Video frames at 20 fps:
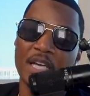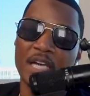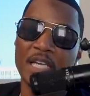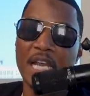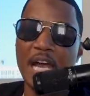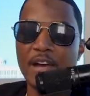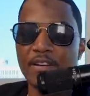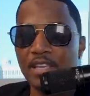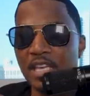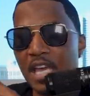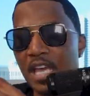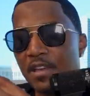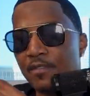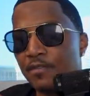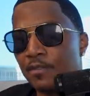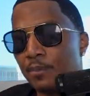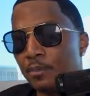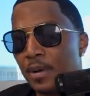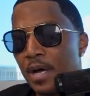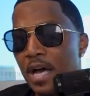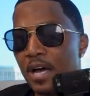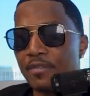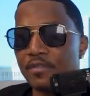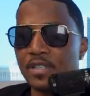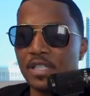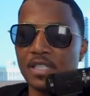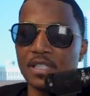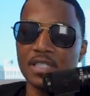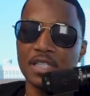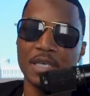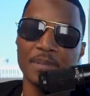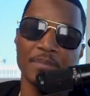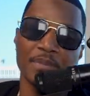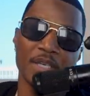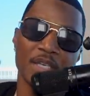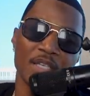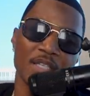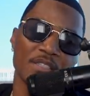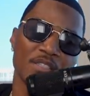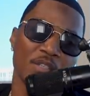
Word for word: And I came from poverty, you know what I mean?